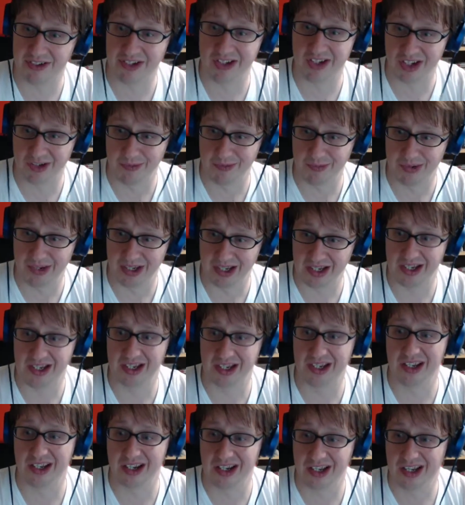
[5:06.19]
GP
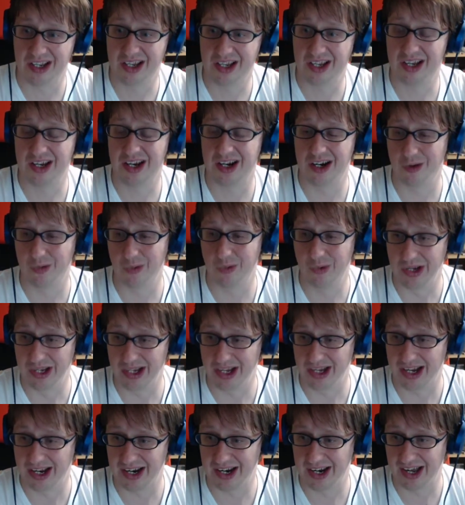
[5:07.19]
in a week
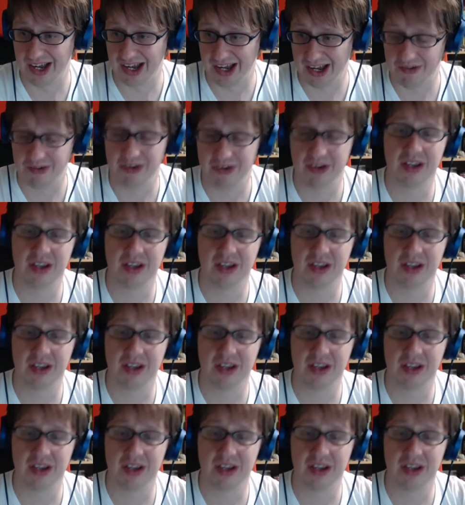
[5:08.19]
and a half.